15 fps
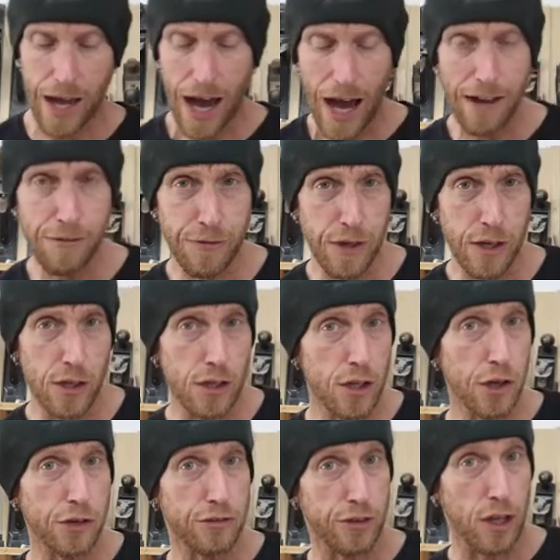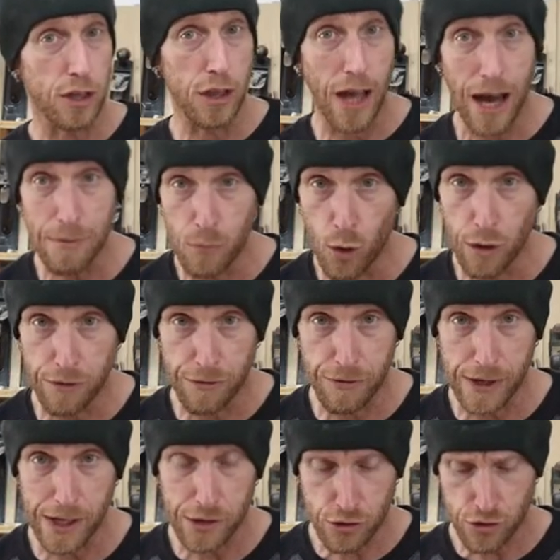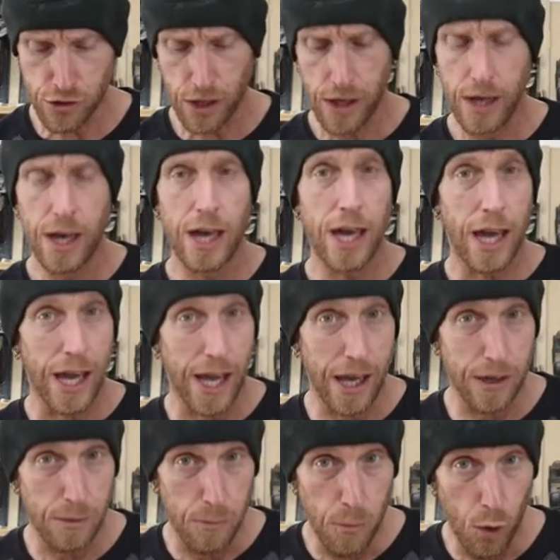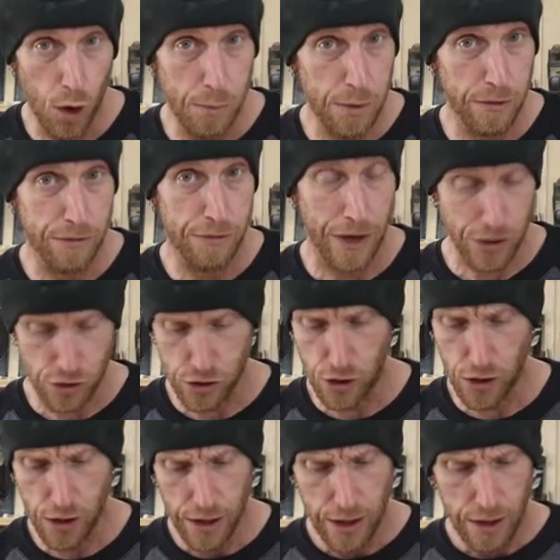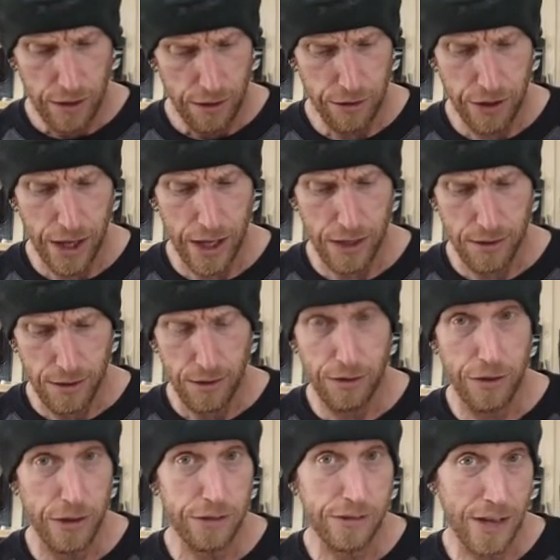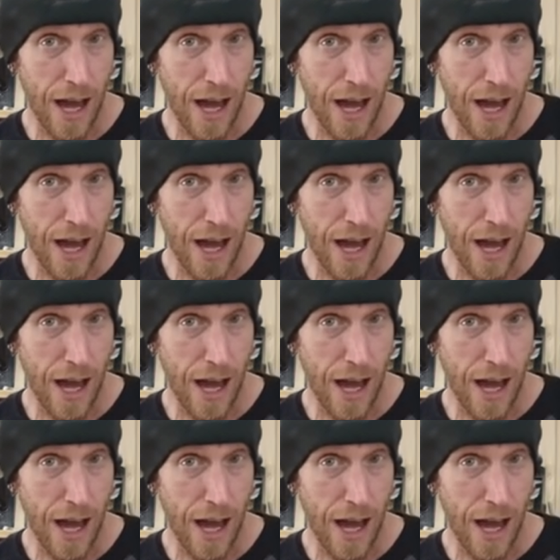that I feel looks a lot more finished and more professional than this